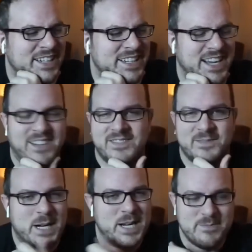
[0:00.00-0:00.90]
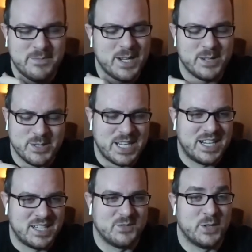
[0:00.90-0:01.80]
Yeah, my
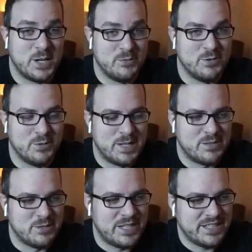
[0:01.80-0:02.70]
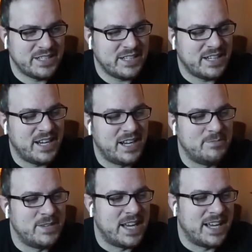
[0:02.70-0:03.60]
understanding is very rudimentary.
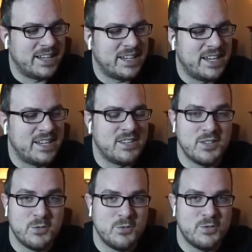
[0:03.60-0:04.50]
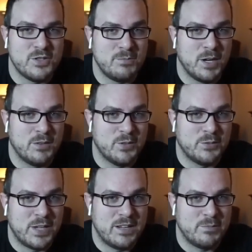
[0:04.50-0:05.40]
I'm not a huge Marvel
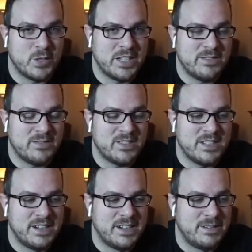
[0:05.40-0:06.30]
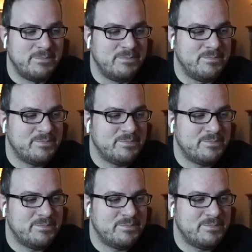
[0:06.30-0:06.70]
fanboy. Um,